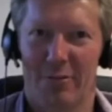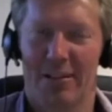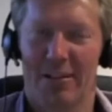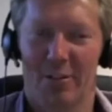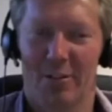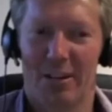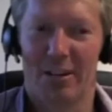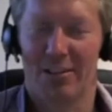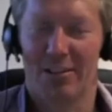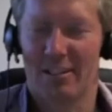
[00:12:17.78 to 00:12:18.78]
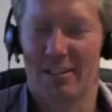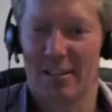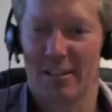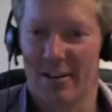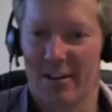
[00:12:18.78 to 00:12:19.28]
realizing that there
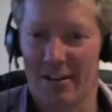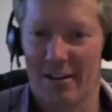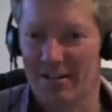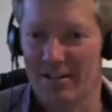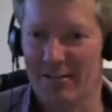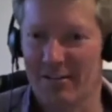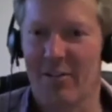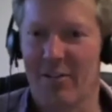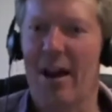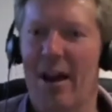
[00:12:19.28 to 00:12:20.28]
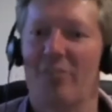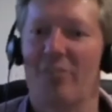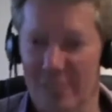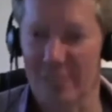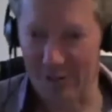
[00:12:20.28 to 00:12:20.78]
are, hundreds and
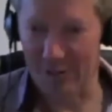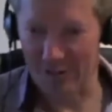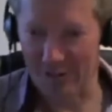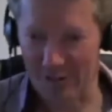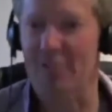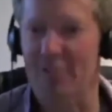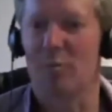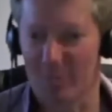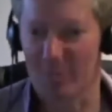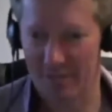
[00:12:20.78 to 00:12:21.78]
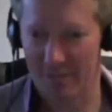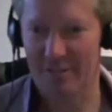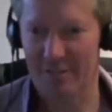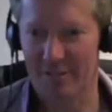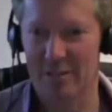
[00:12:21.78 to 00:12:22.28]
hundreds of other sports that you
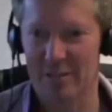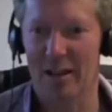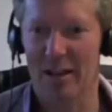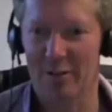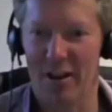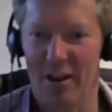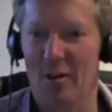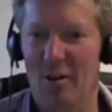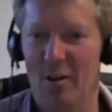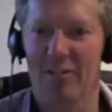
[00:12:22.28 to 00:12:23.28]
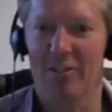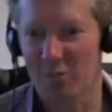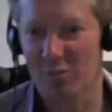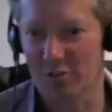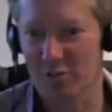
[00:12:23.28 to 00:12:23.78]
can play, and find one that
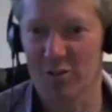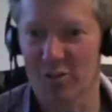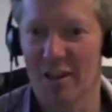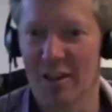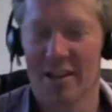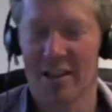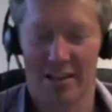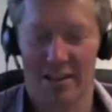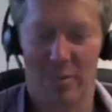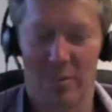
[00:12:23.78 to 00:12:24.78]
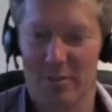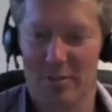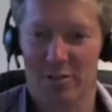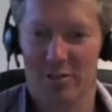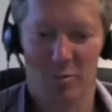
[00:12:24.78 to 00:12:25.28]
suits you. It's like people
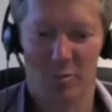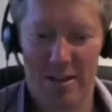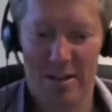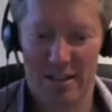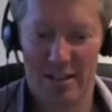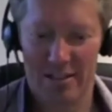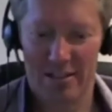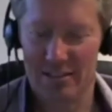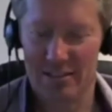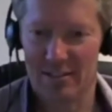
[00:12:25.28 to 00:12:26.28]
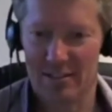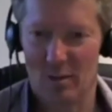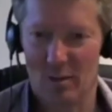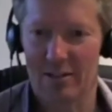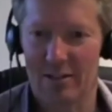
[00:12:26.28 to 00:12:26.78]
assume meditation is this
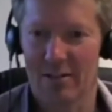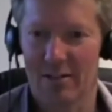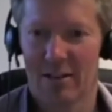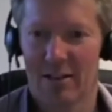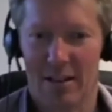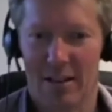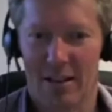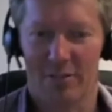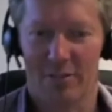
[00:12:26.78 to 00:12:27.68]
one kind of